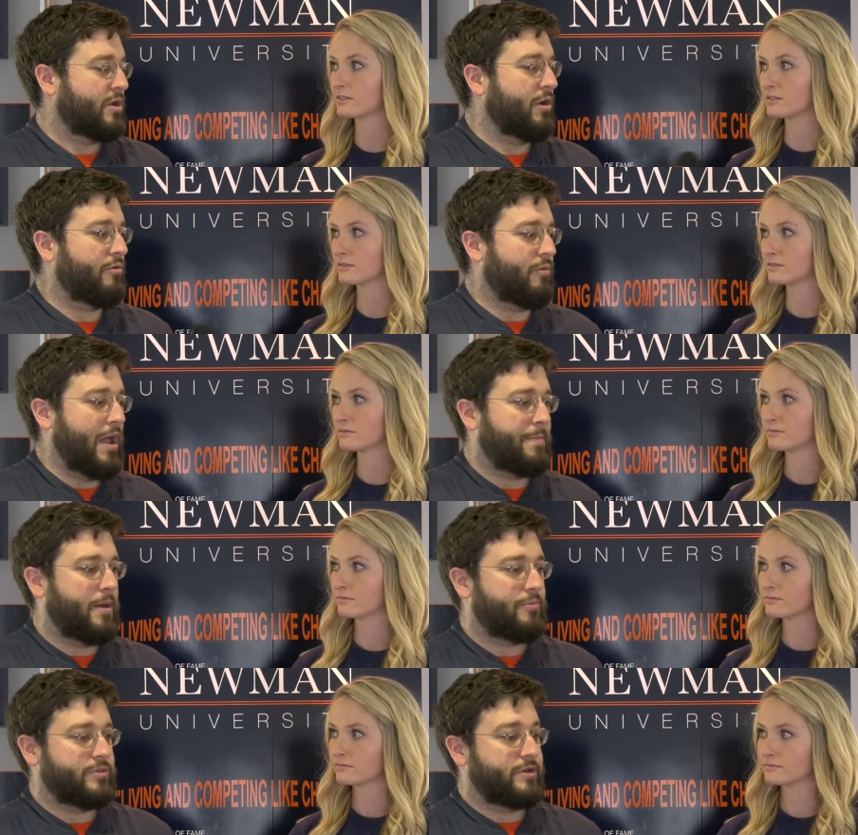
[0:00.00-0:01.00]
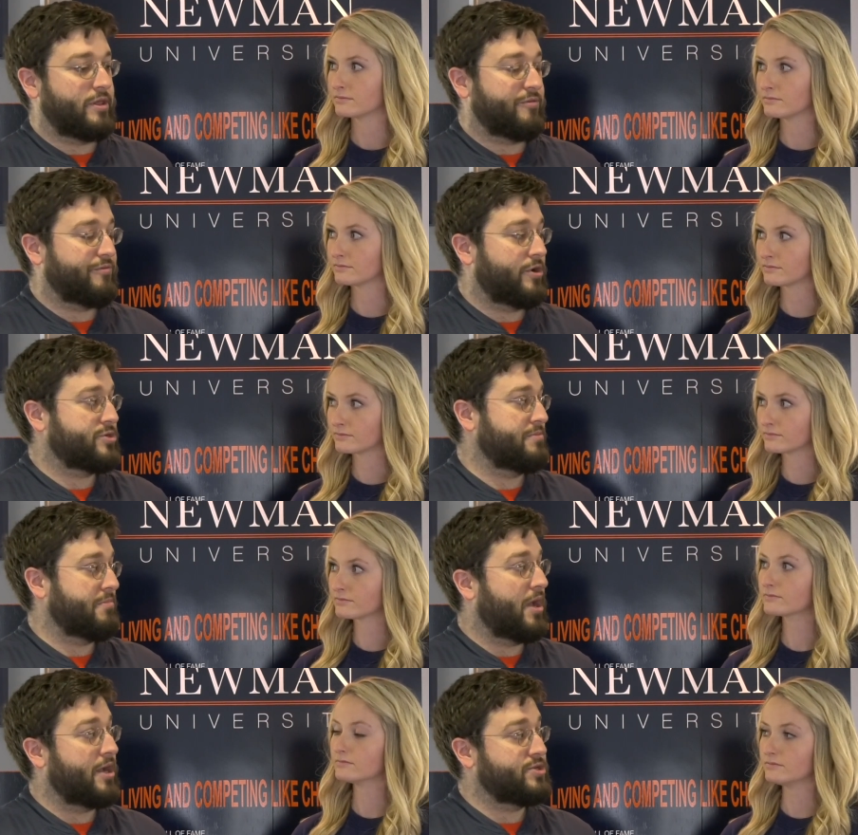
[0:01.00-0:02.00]
Speaker 1: Uh, wrap up with another freshman
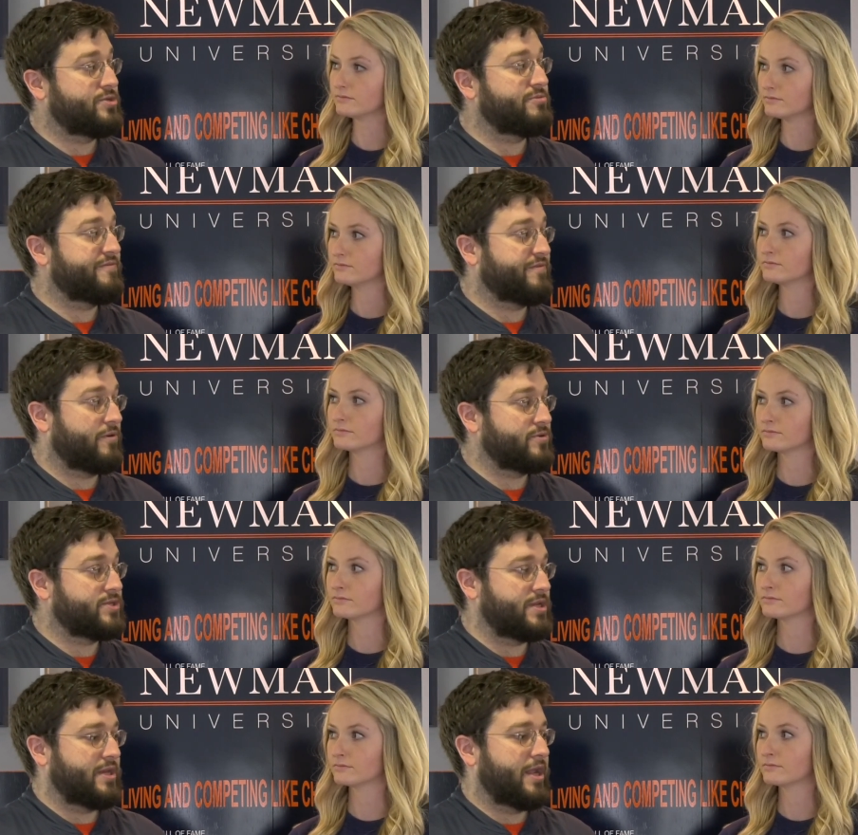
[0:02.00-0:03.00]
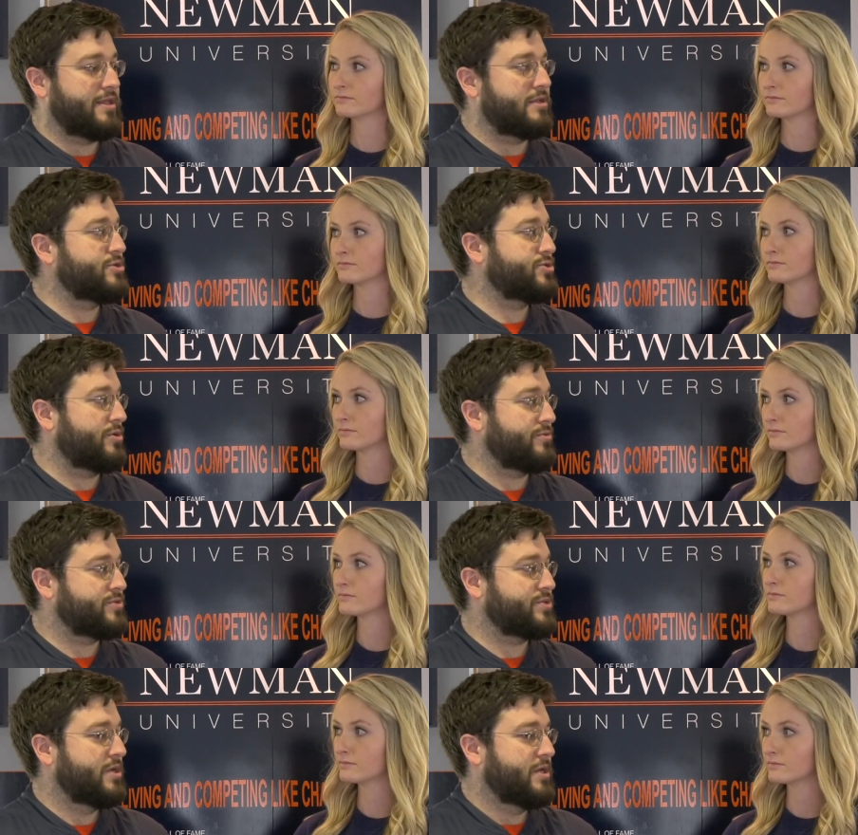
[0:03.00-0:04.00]
behind you at first, and Haley
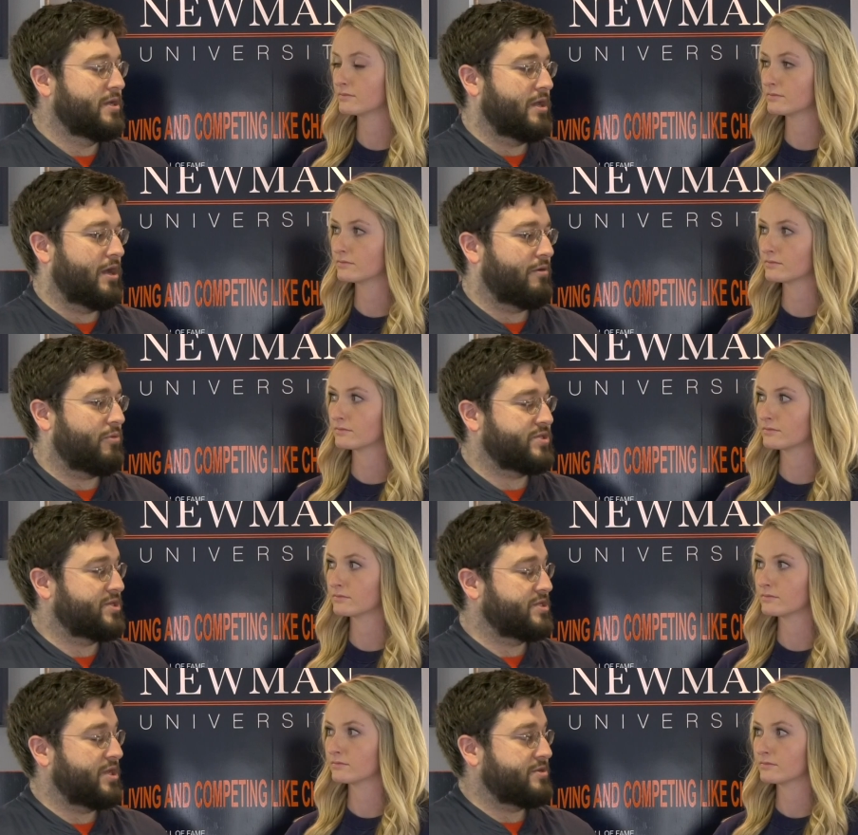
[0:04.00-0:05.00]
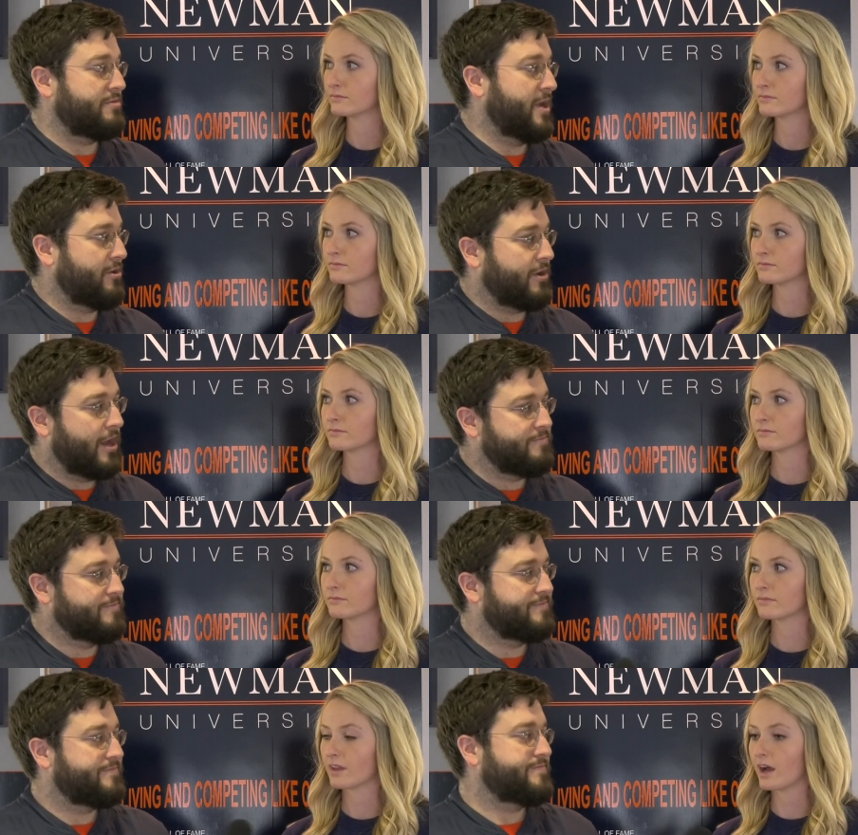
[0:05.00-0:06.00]
Schultz. Uh, what sticks out to you about her game?
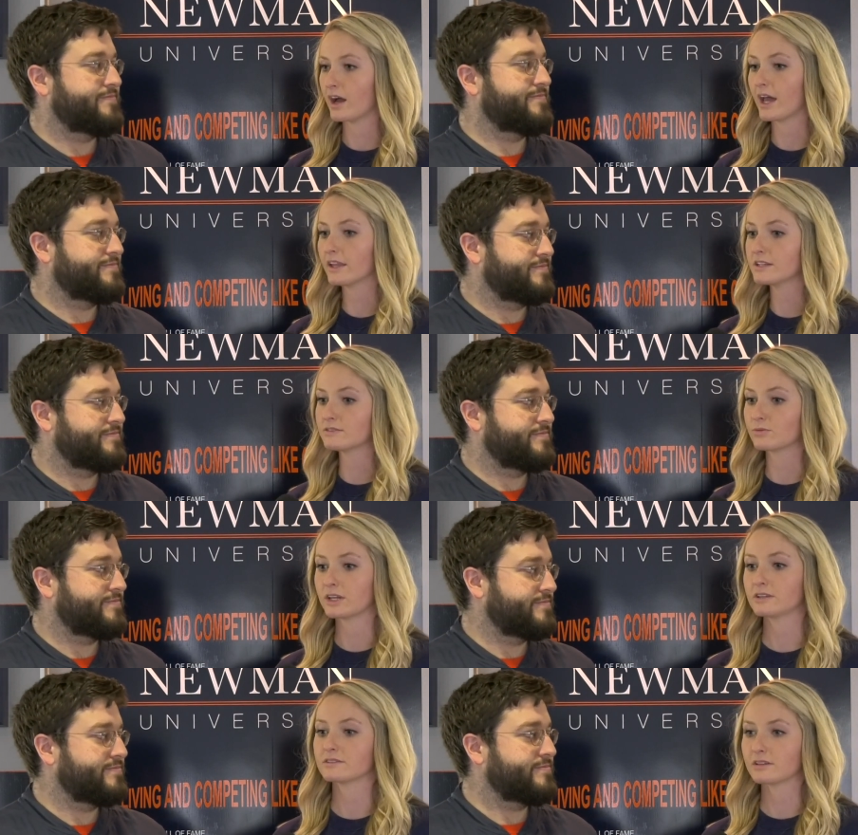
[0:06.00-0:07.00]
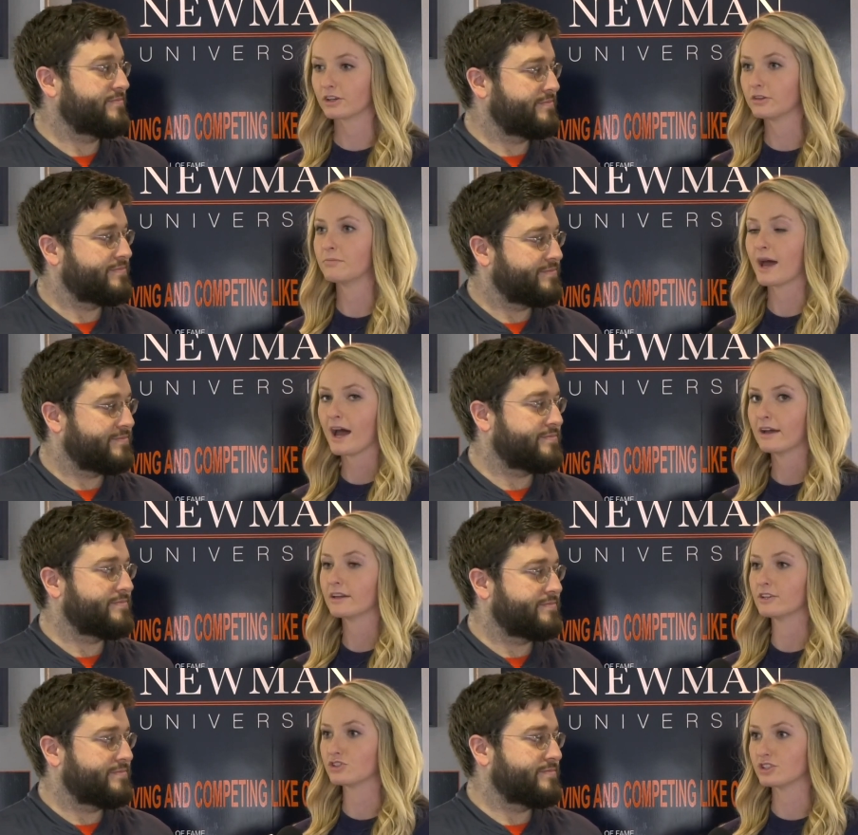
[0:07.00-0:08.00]
Speaker 2: Uh, Haley swings a good bat,
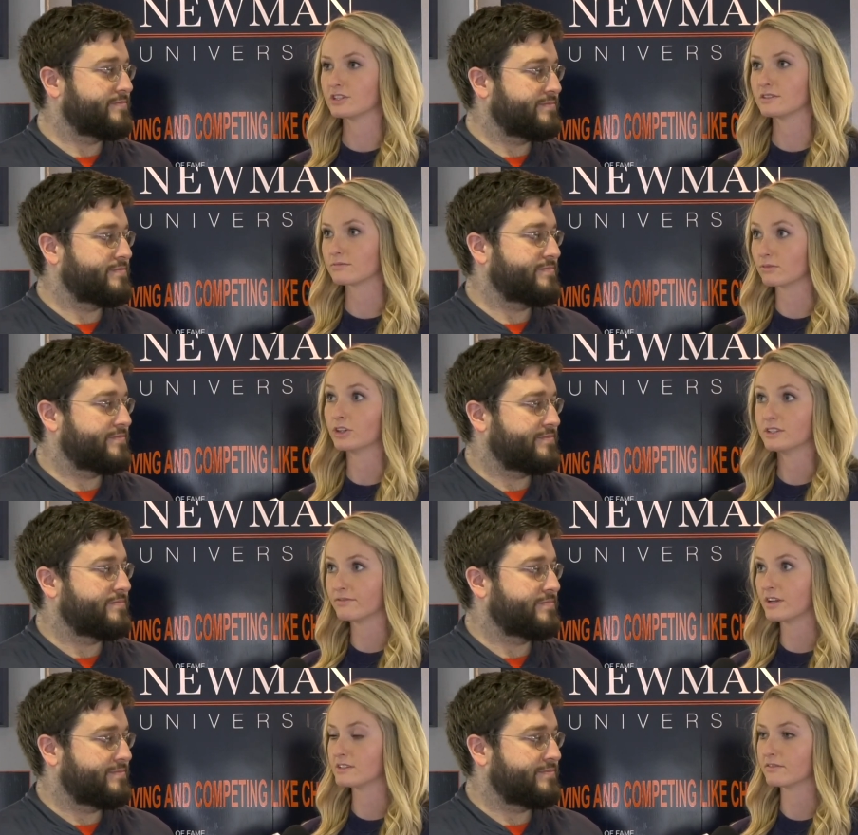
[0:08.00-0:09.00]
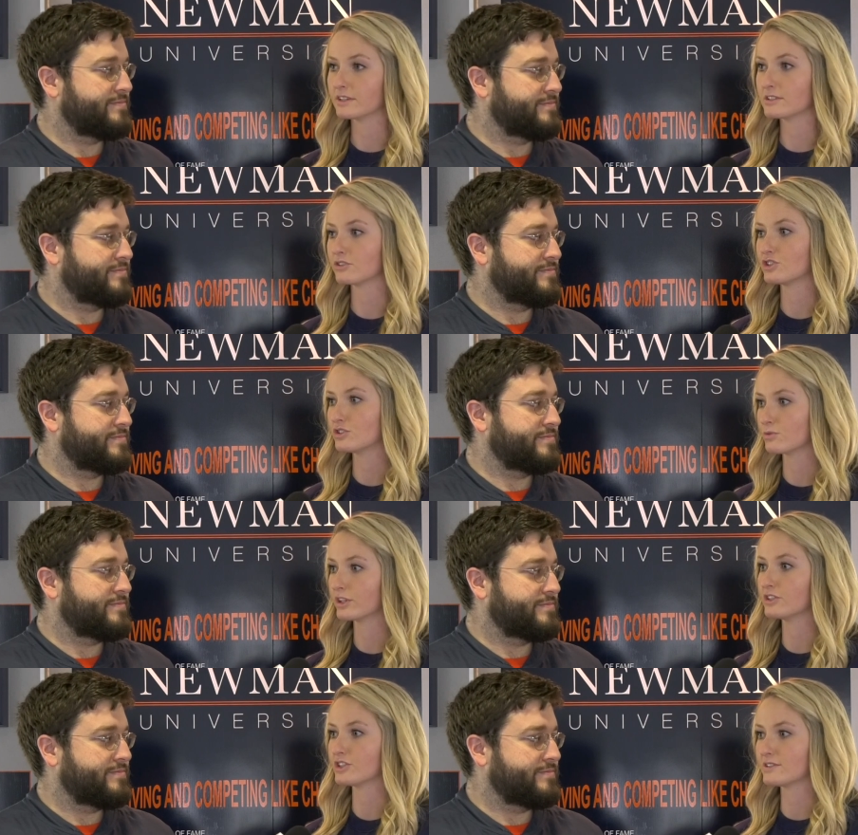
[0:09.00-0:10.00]
and she's good defensively. So she's
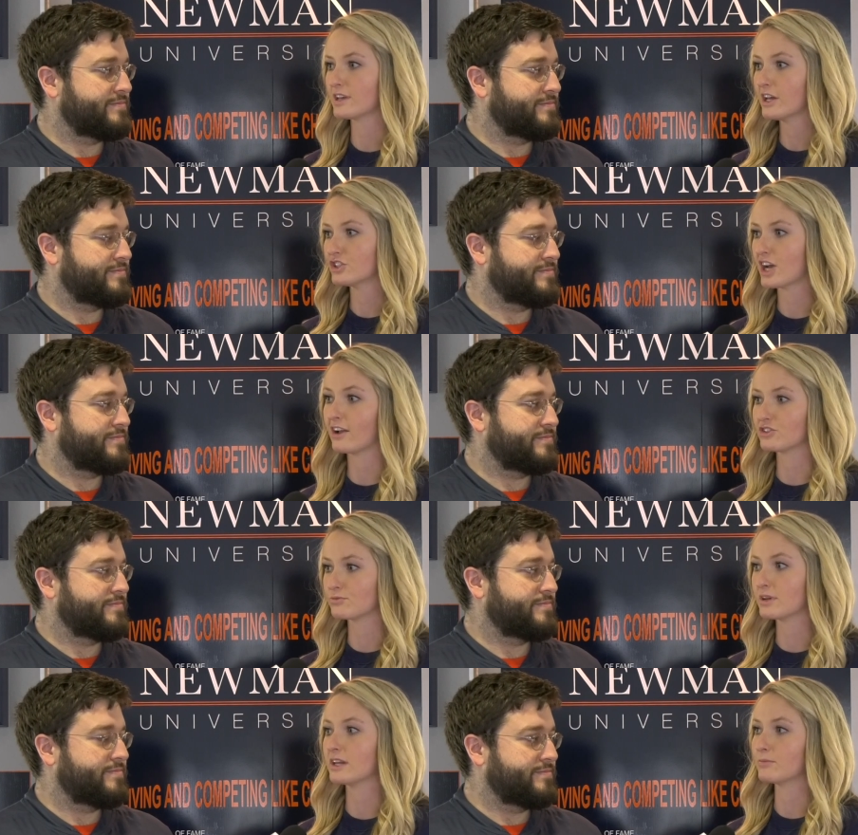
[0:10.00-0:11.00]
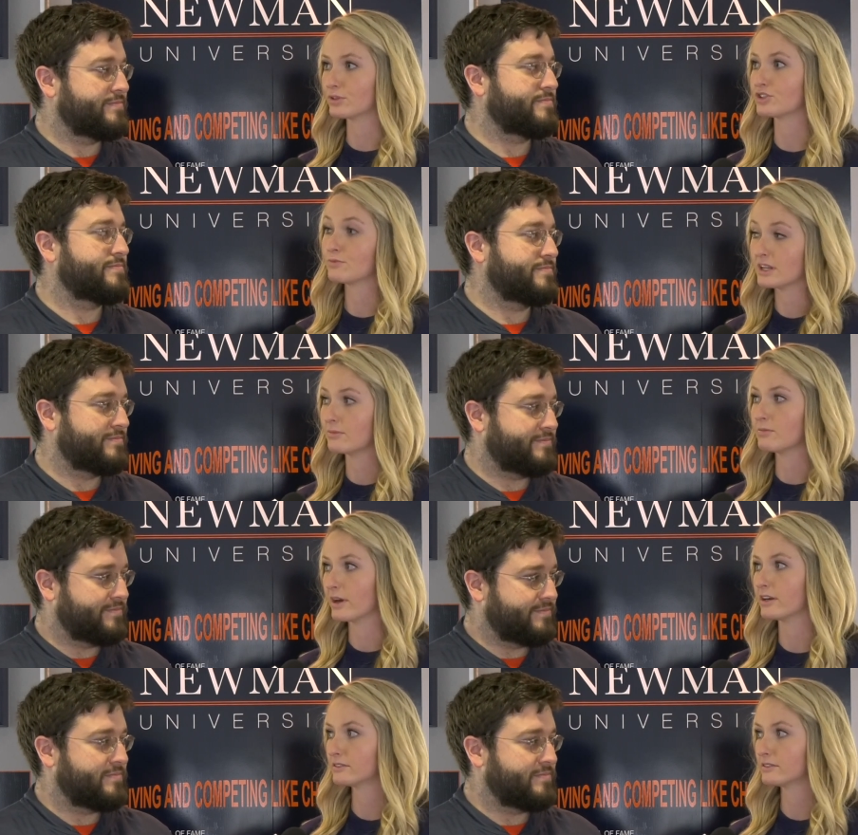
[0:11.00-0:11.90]
really just challenged me and pushed me to be better.